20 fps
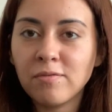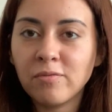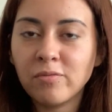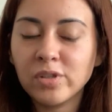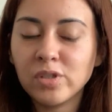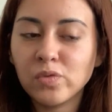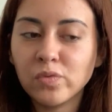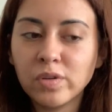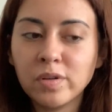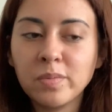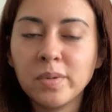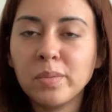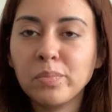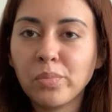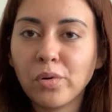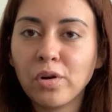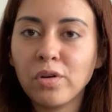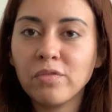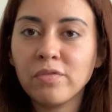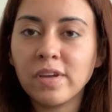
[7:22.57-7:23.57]
which would have been
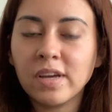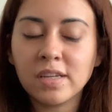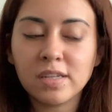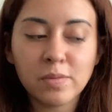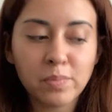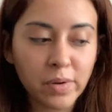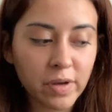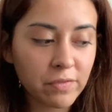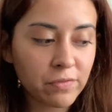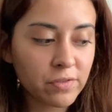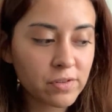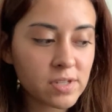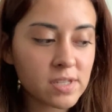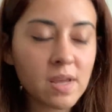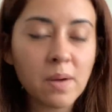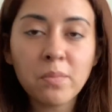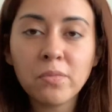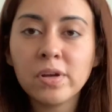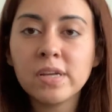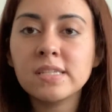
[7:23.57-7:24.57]
perfect, but for
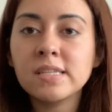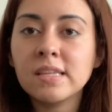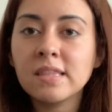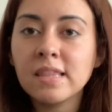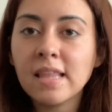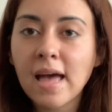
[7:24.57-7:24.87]
some reason